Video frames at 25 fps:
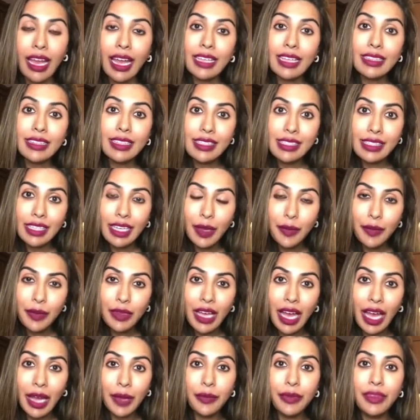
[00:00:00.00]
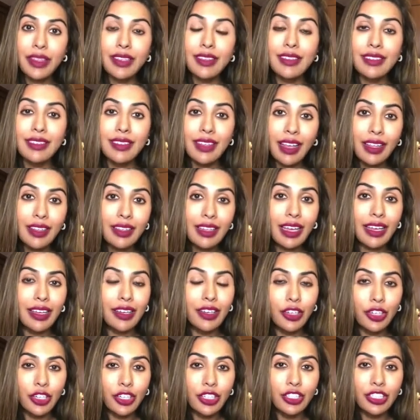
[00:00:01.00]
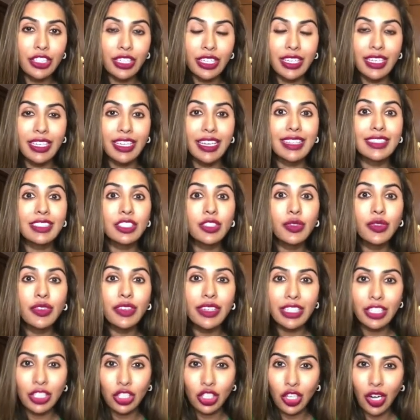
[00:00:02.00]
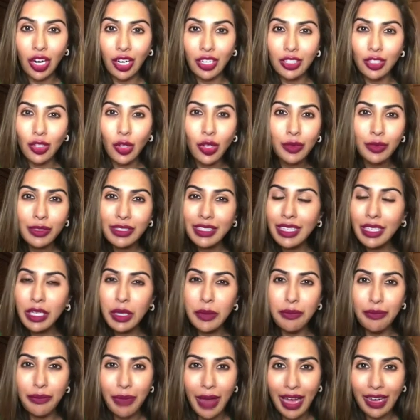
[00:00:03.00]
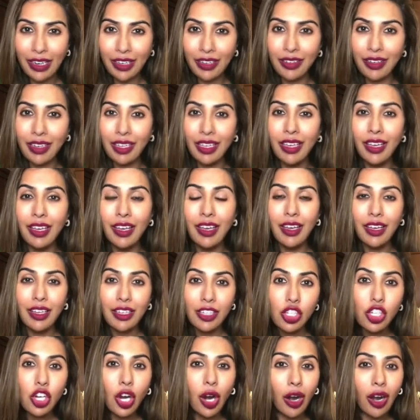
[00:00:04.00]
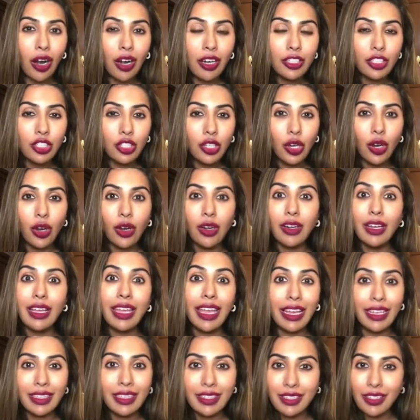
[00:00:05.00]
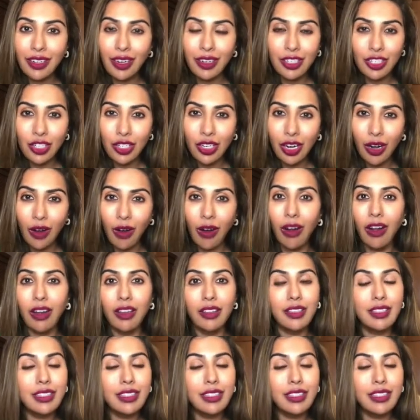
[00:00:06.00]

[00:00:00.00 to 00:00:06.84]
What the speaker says: At the same time, the cell energy gets recharged, almost like a battery charge or a kickstart to a car.